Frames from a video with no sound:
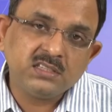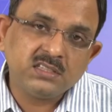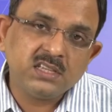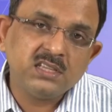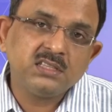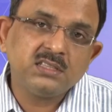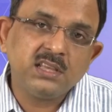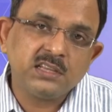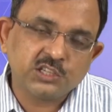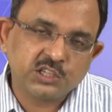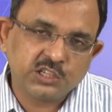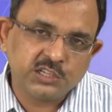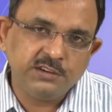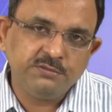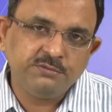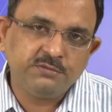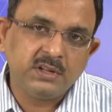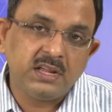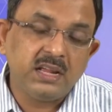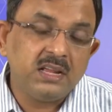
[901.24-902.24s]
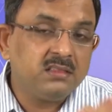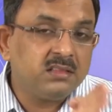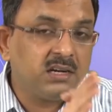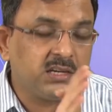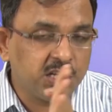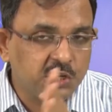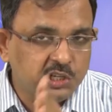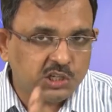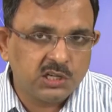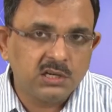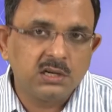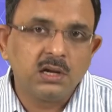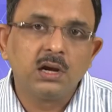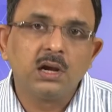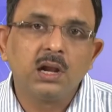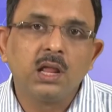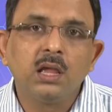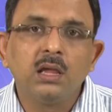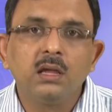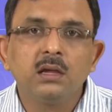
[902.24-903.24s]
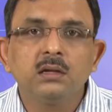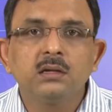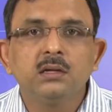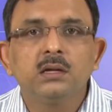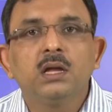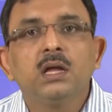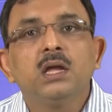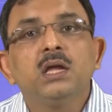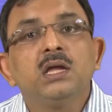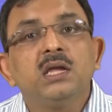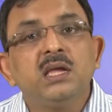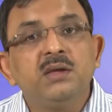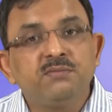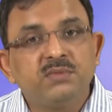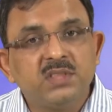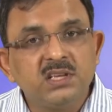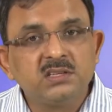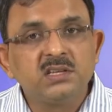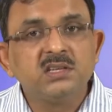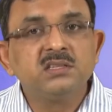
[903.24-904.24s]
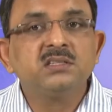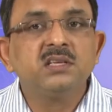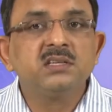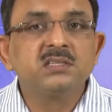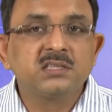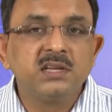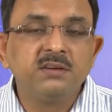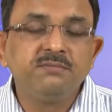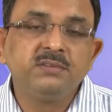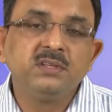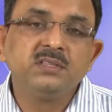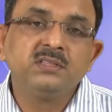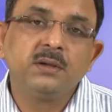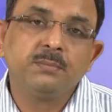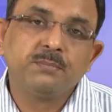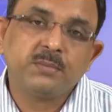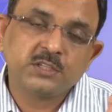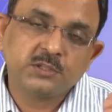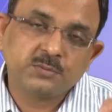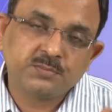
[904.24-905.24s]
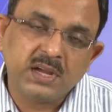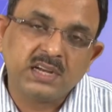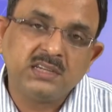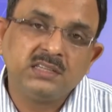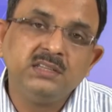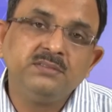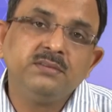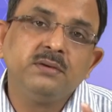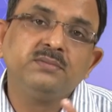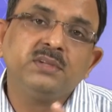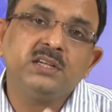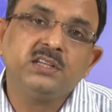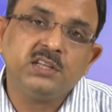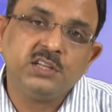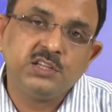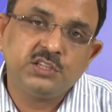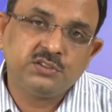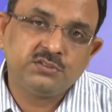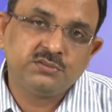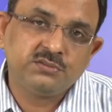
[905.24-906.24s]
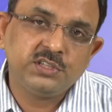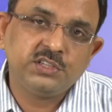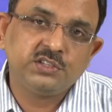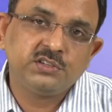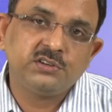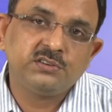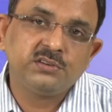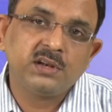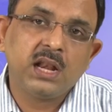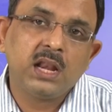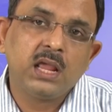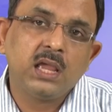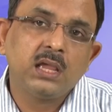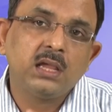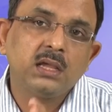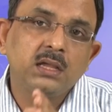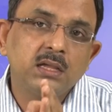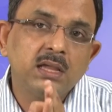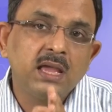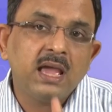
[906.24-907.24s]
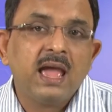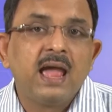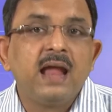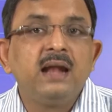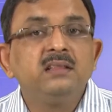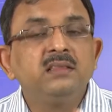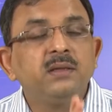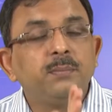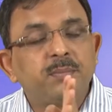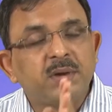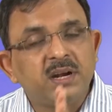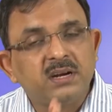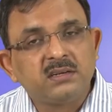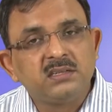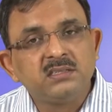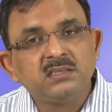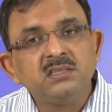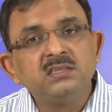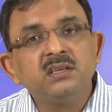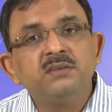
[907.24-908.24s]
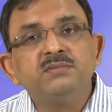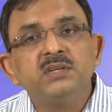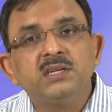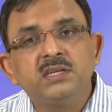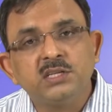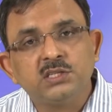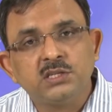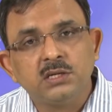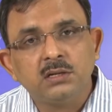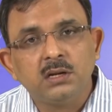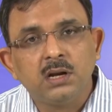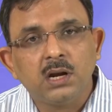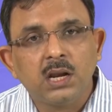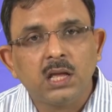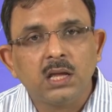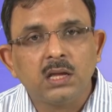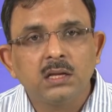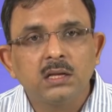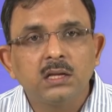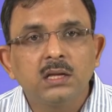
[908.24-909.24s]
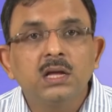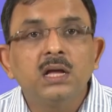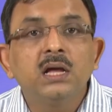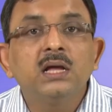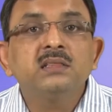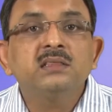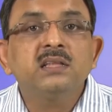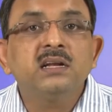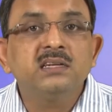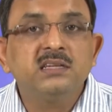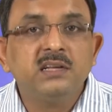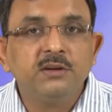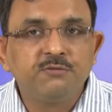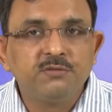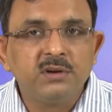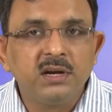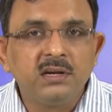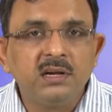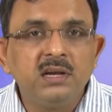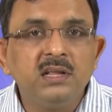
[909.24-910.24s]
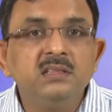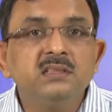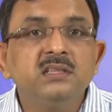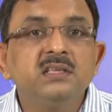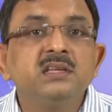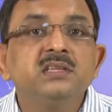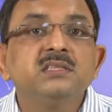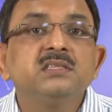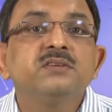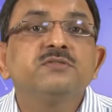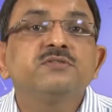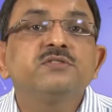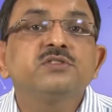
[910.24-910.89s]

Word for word: is the shift in the teaching learning, if this is the shift in the perspective of the te teacher training and the practices of the teaching learning, then definitely there is a